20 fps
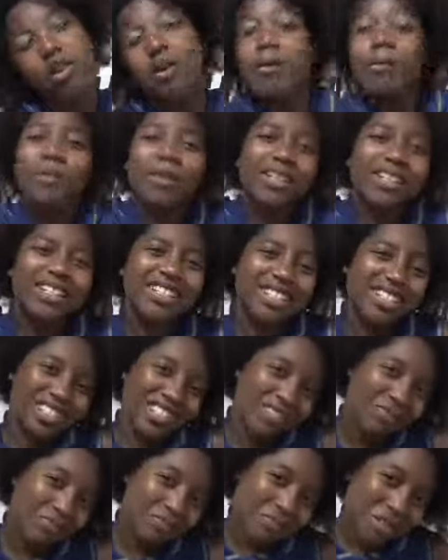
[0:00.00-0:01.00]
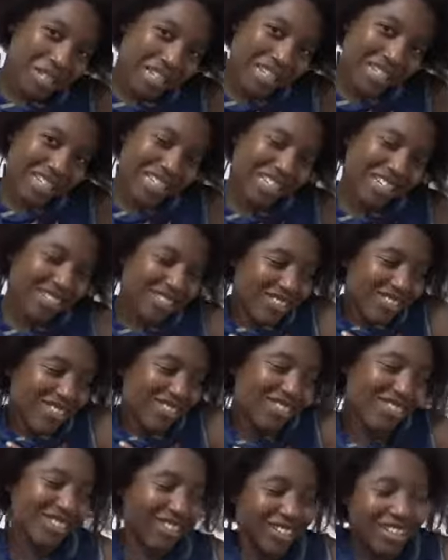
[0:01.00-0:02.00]
But that's just me, you
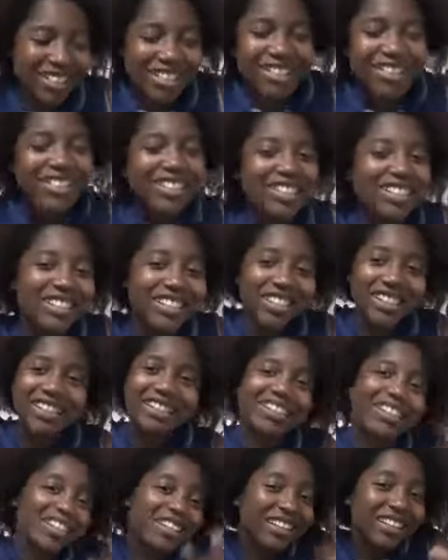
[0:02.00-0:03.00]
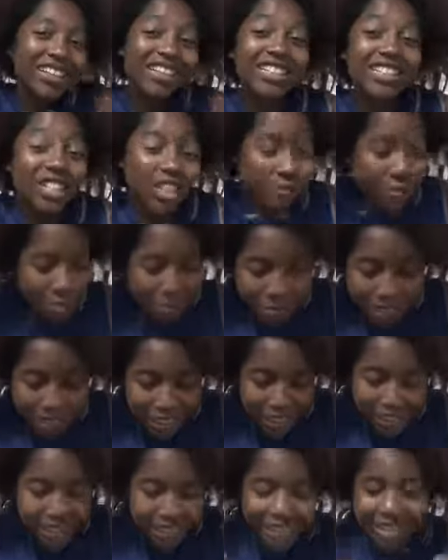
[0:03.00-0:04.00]
know, that's just
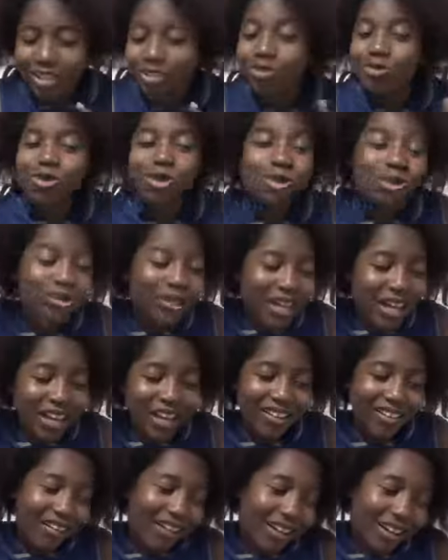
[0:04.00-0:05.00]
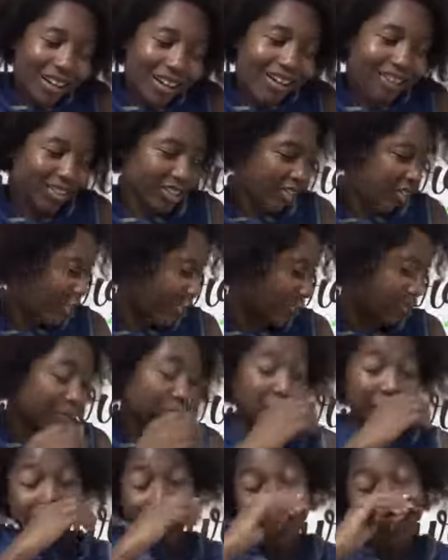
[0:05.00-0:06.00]
me. I don't do that a lot. So,
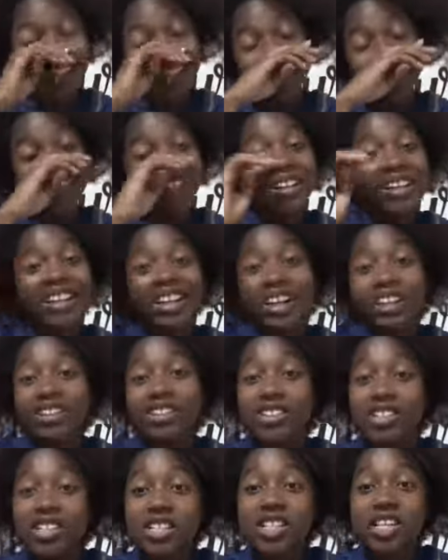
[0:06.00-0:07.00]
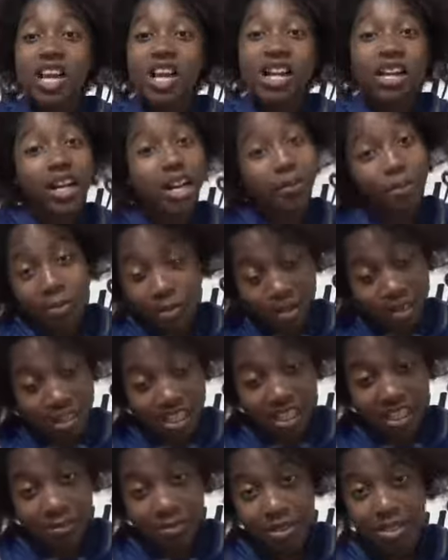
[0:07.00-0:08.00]
just a couple
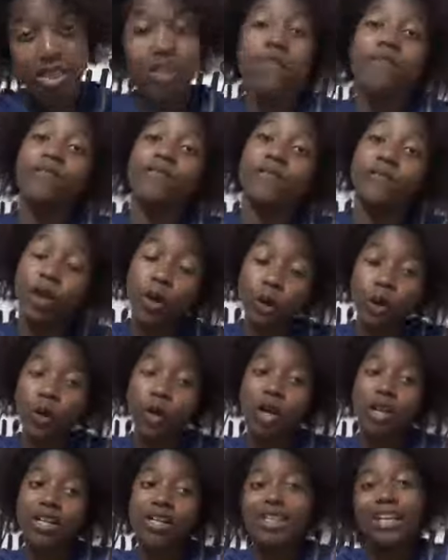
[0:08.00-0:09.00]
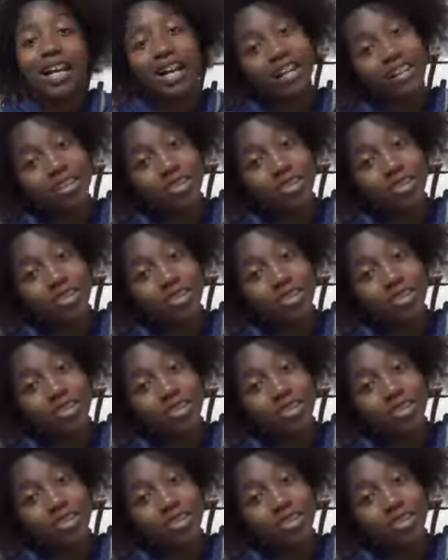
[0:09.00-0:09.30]
tips for not